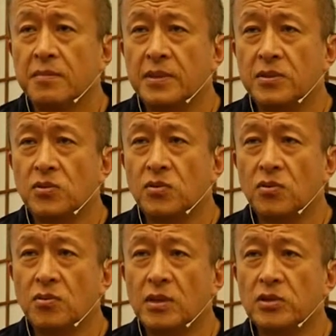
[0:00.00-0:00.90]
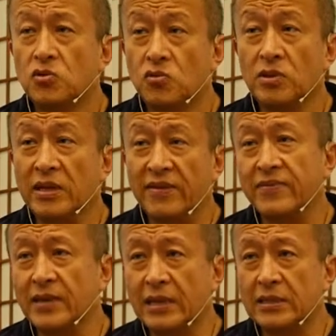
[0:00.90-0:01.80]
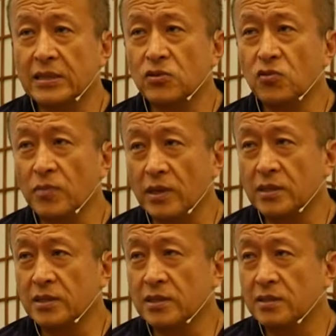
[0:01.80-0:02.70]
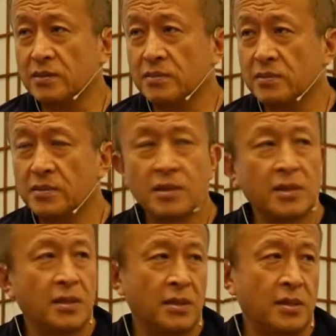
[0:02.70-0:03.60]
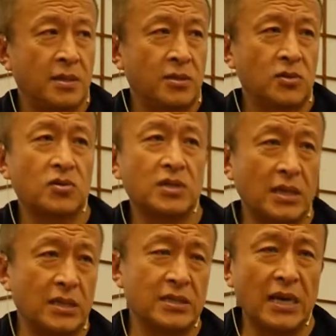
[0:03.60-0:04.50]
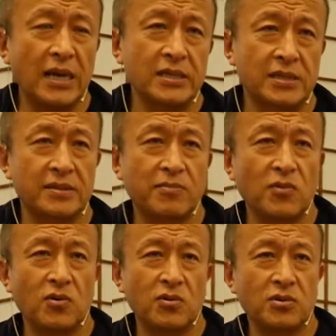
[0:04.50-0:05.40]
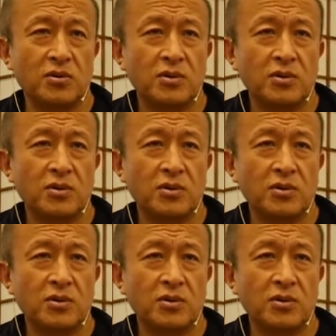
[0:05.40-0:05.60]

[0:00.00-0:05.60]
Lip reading: But I should not give candy too much. So the child asks more.